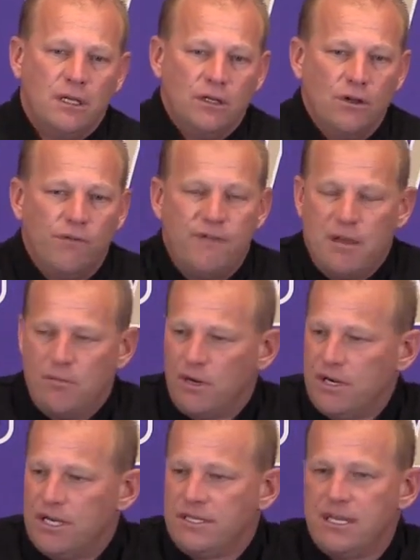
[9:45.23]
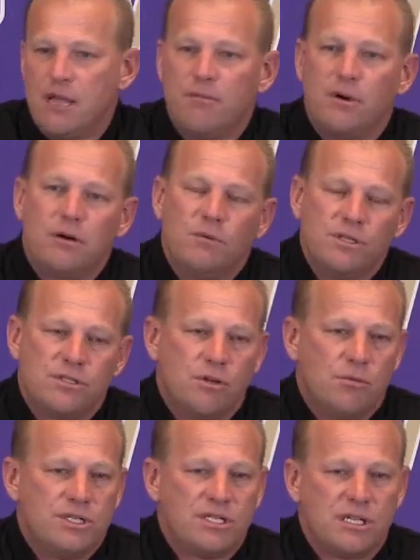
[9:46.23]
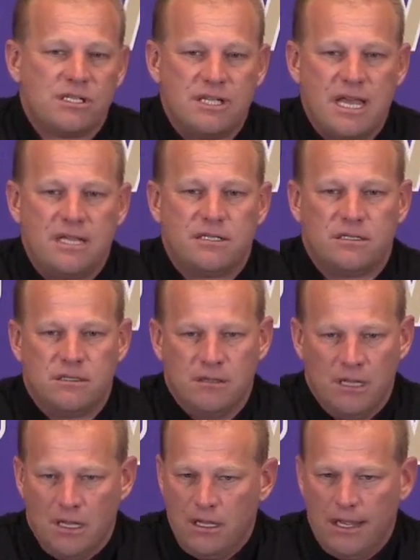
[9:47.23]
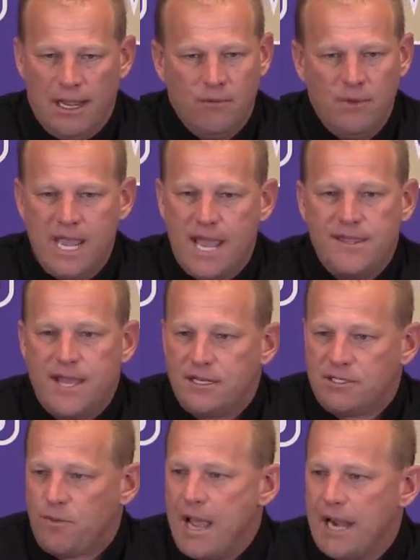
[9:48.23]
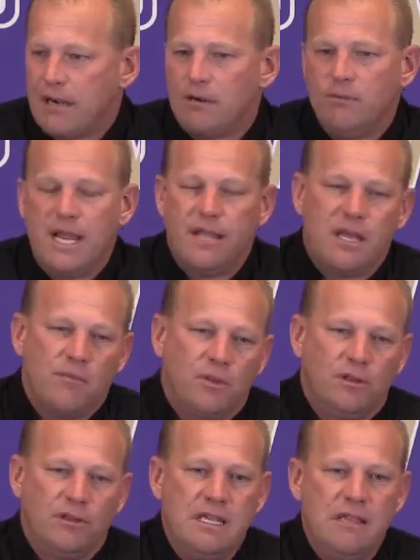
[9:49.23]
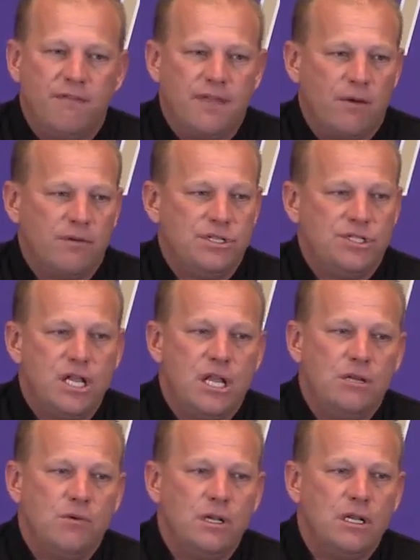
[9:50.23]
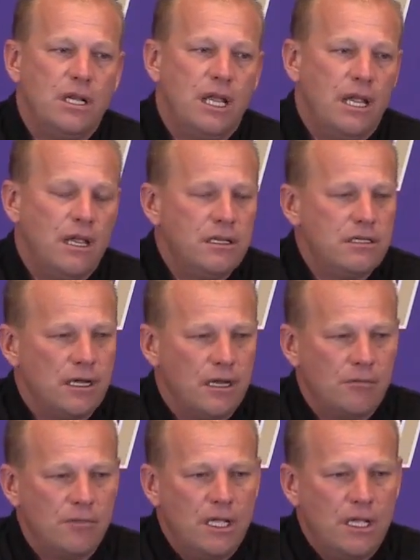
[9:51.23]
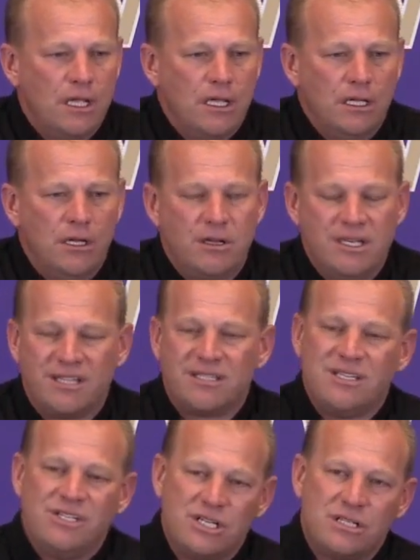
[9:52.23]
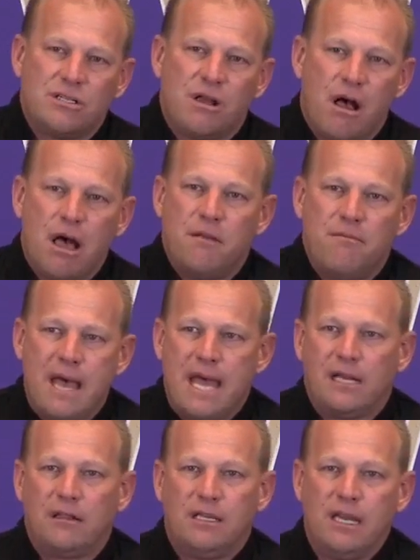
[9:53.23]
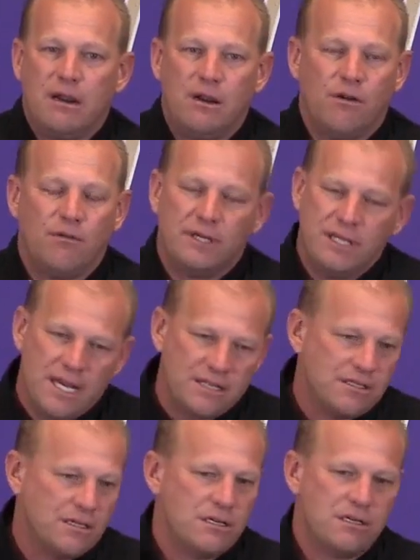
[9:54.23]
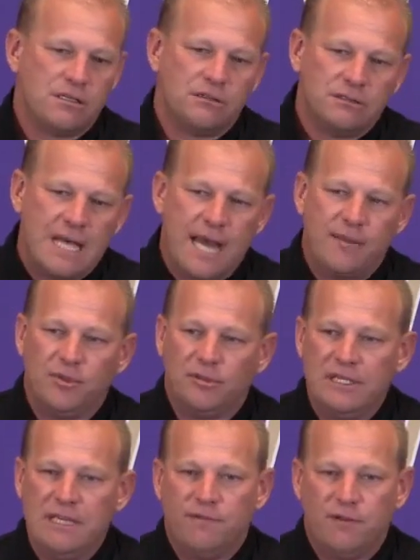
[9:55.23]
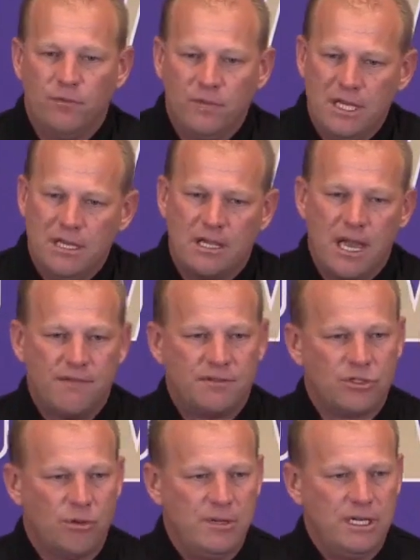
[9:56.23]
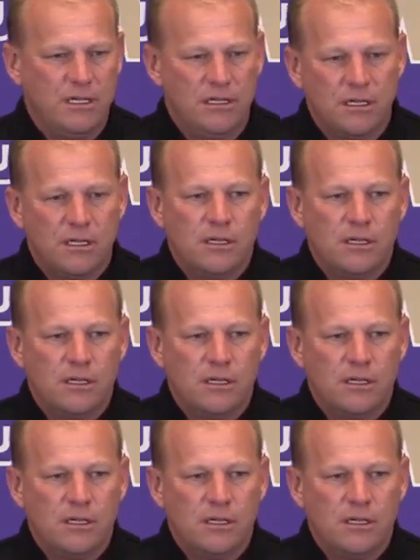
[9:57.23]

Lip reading: November and December with so much success, and we had that swagger, we had that belief that was genuine, and you know, it doesn't just automatically carry over. Yes, there is a lot of belief, and we have so many